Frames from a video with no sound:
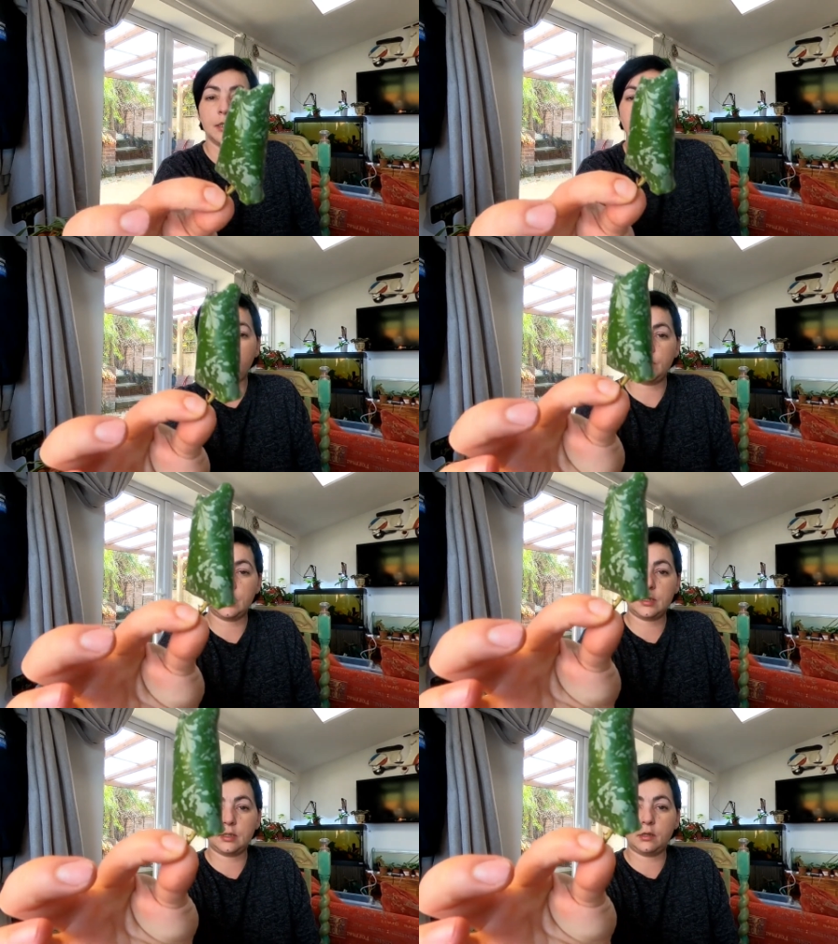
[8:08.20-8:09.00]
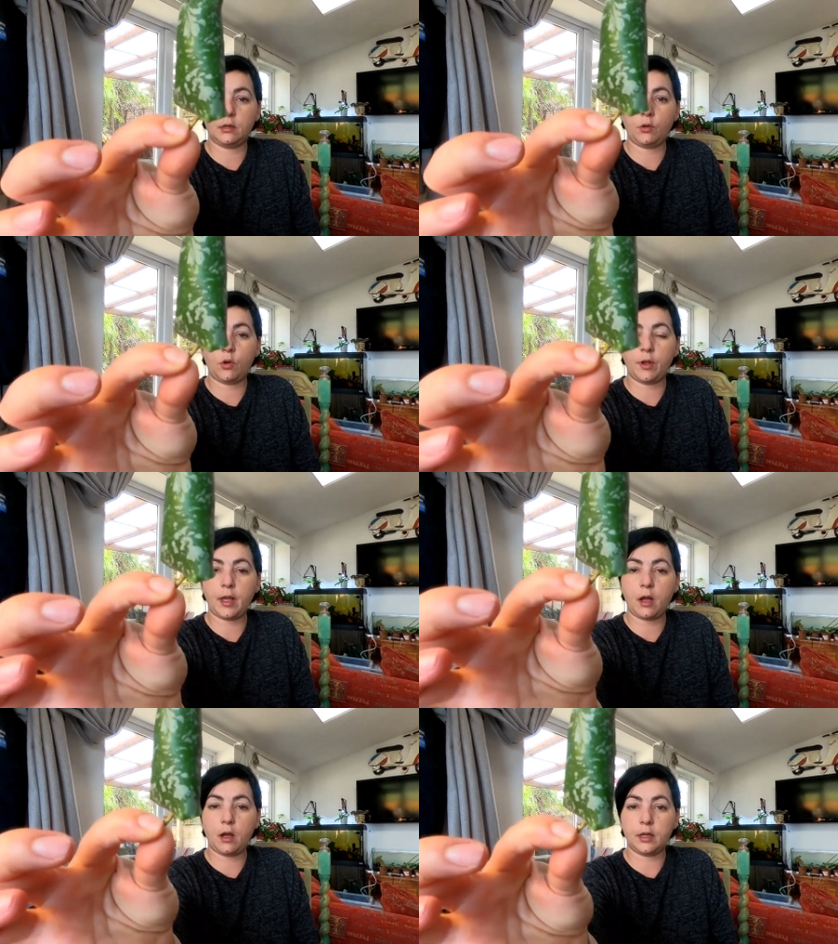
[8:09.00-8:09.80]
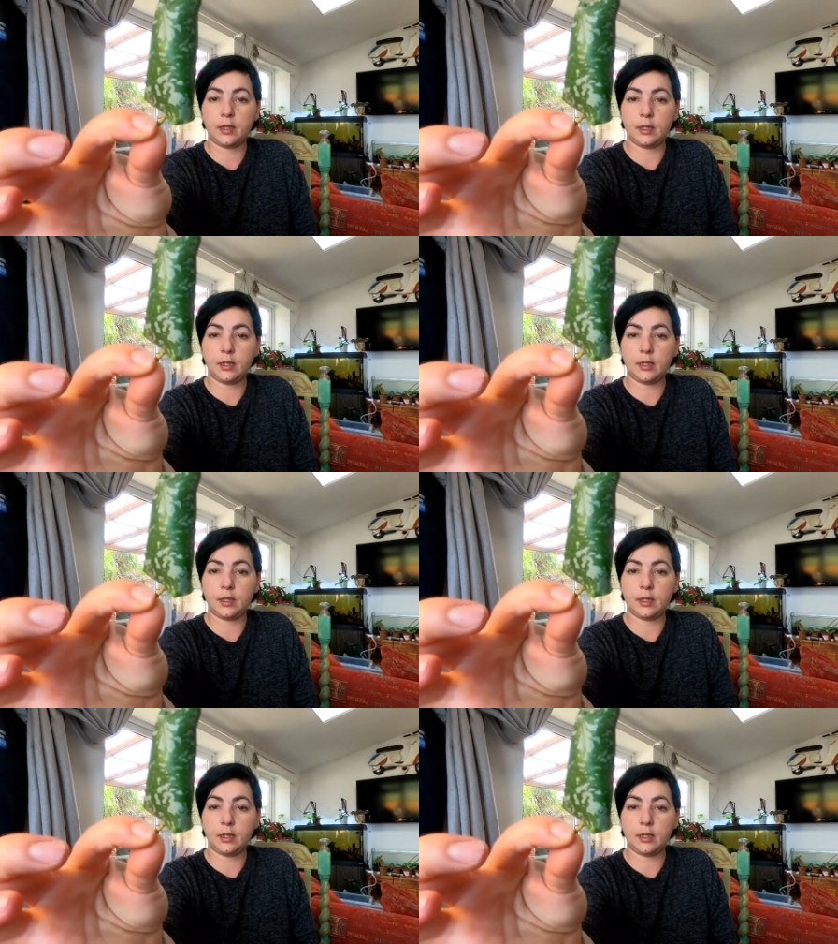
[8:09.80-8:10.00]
So it's the Hoya